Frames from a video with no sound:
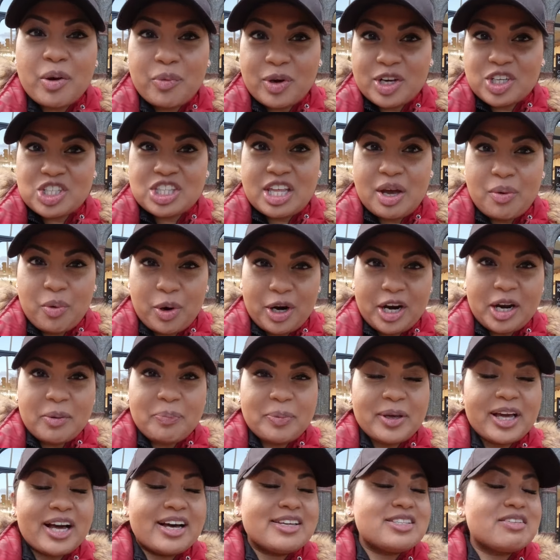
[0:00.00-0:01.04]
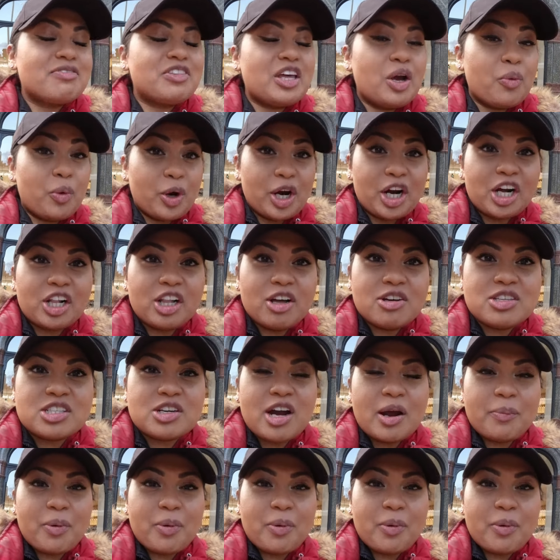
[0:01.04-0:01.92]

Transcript: I wish they weren't, because if they were closer,